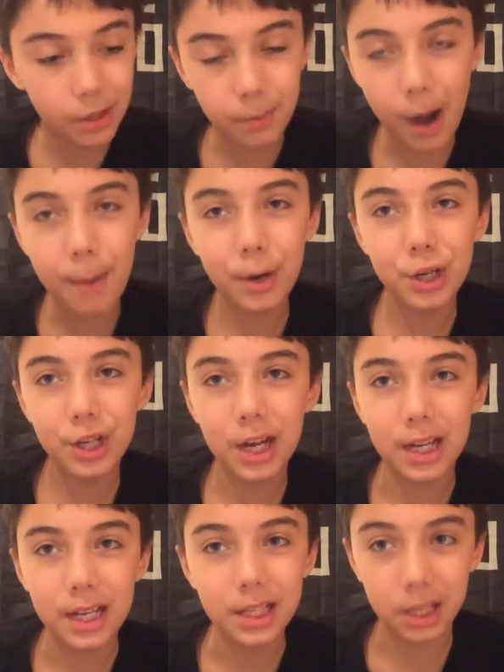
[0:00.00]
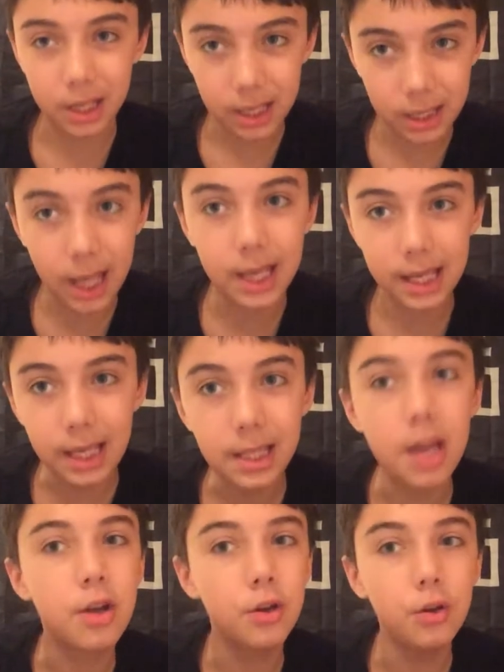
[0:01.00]
Brad Marchand, he's
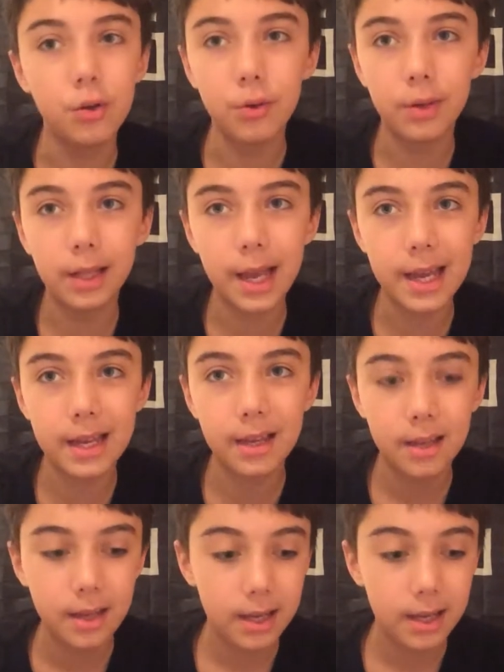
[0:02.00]
a goon. Like,